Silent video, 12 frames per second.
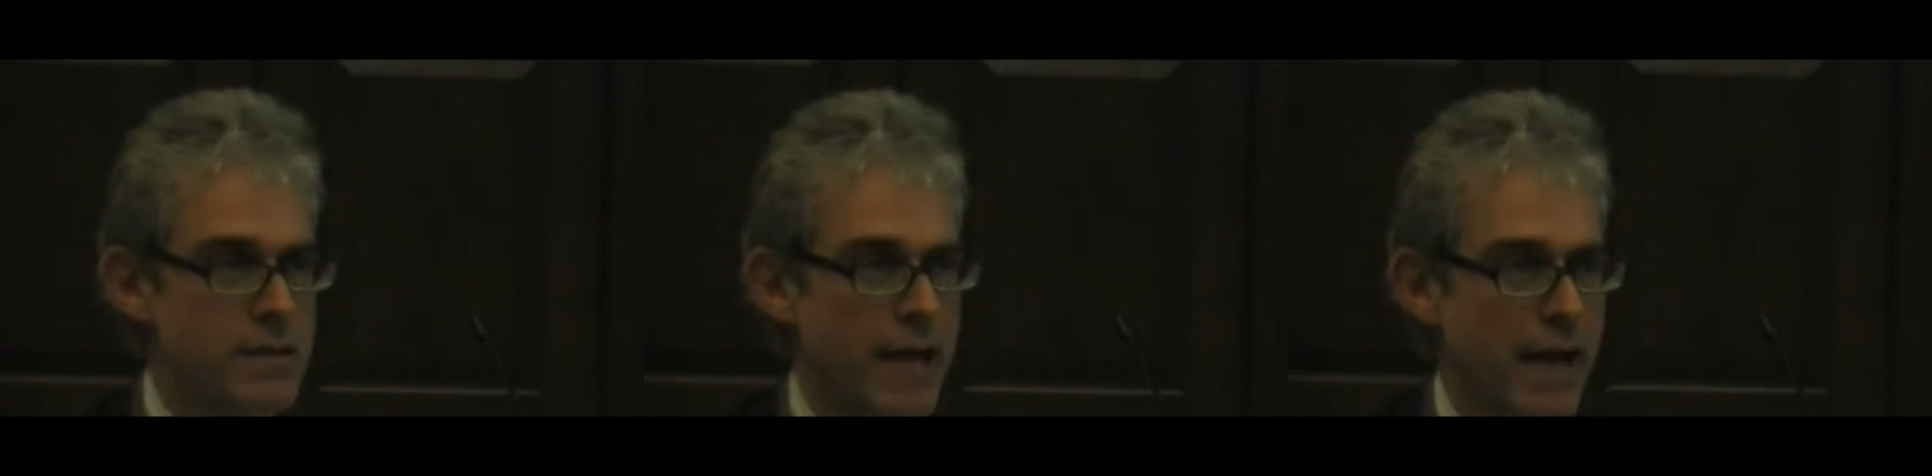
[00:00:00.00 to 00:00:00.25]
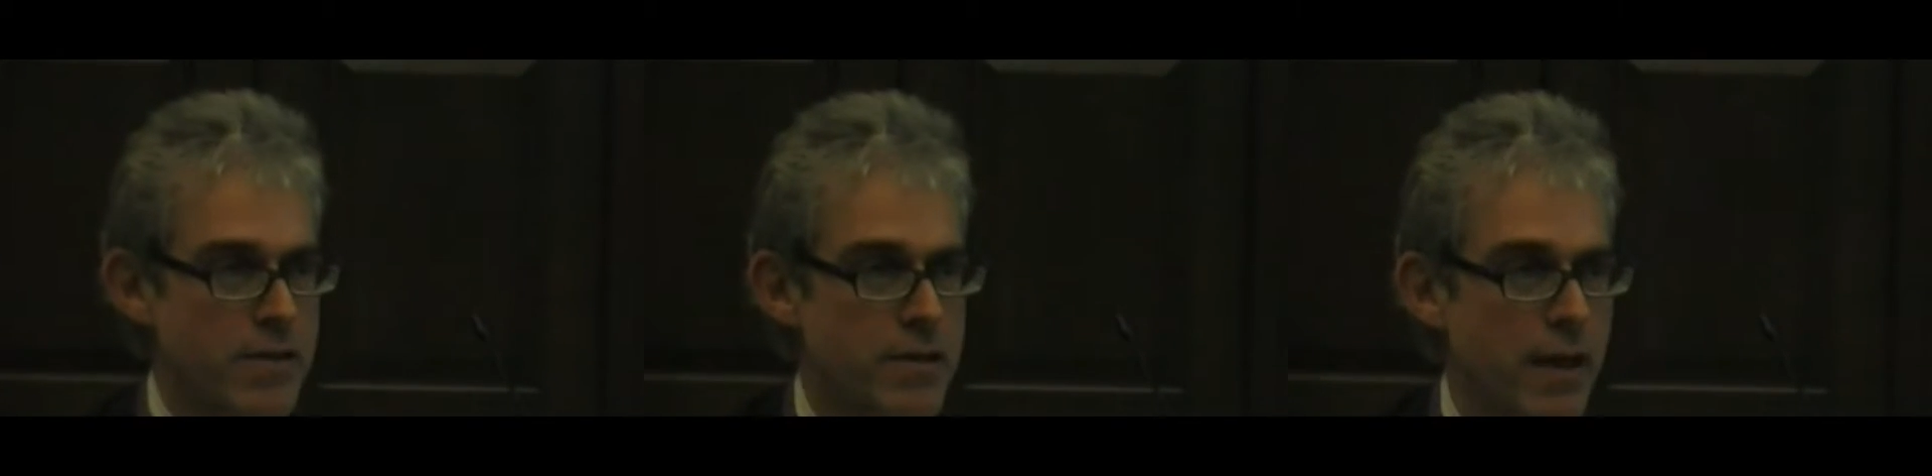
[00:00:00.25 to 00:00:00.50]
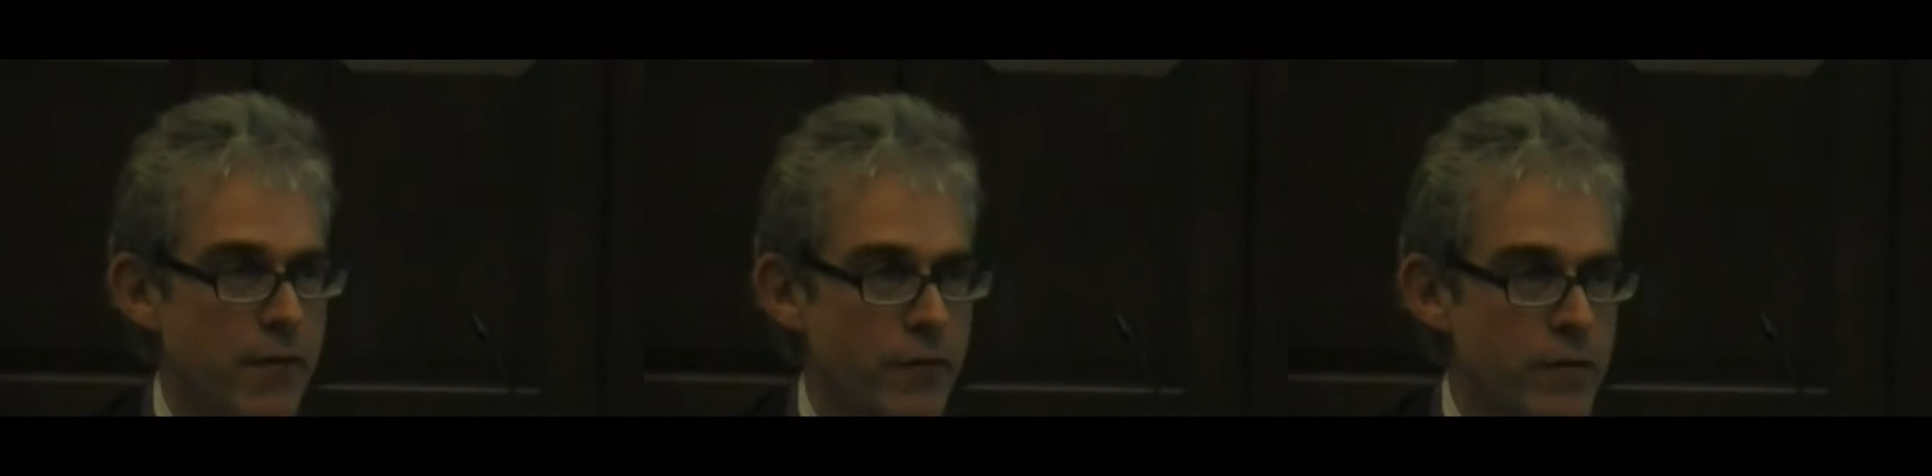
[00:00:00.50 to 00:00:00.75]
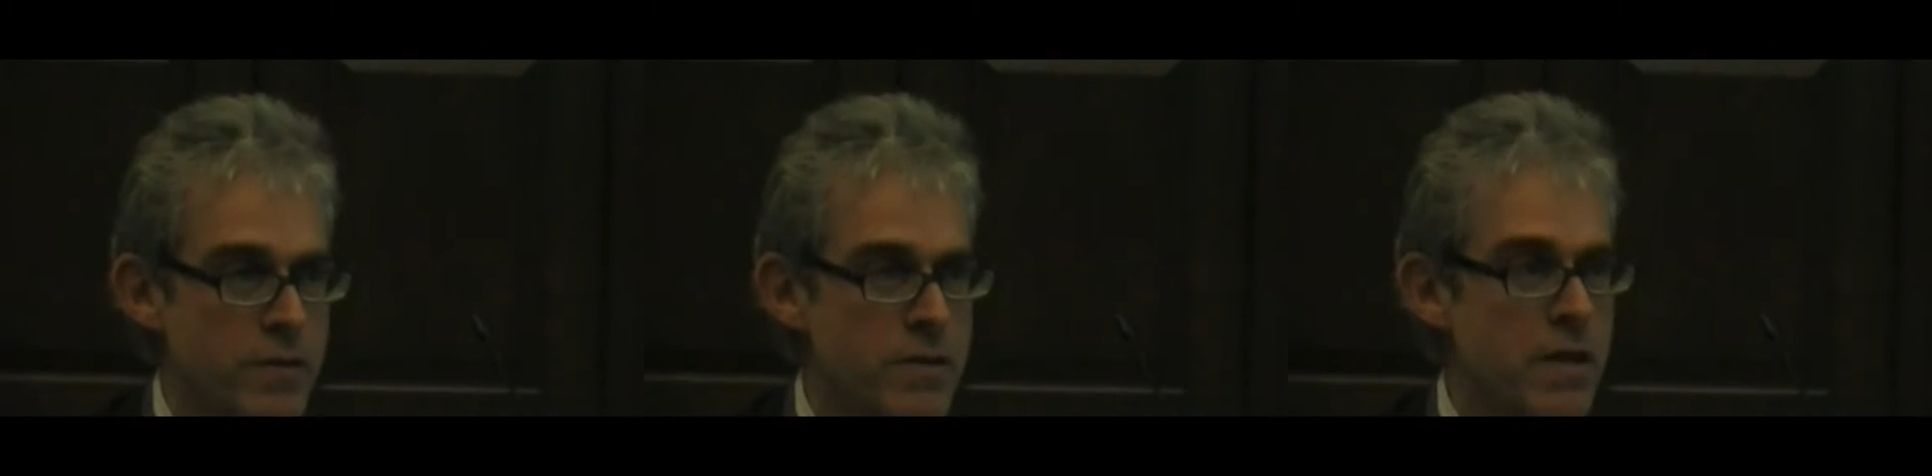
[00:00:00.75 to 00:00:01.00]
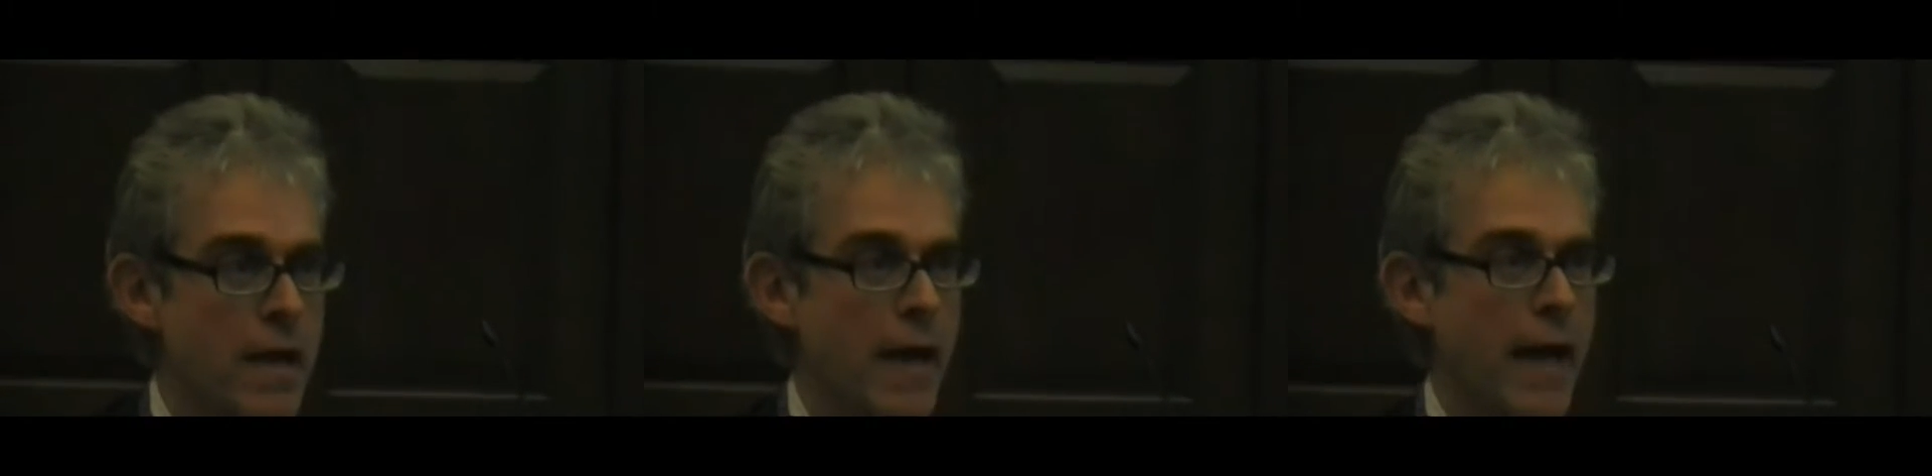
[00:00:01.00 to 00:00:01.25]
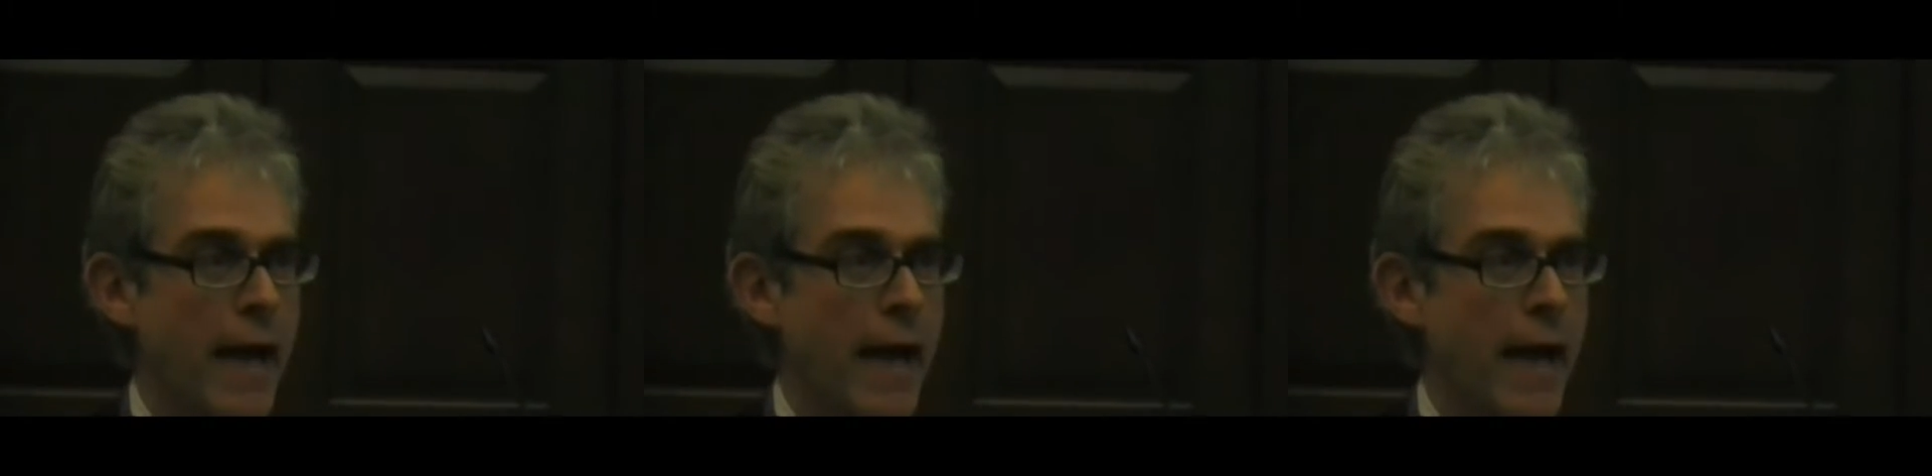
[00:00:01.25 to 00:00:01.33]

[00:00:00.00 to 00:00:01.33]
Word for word: tax havens,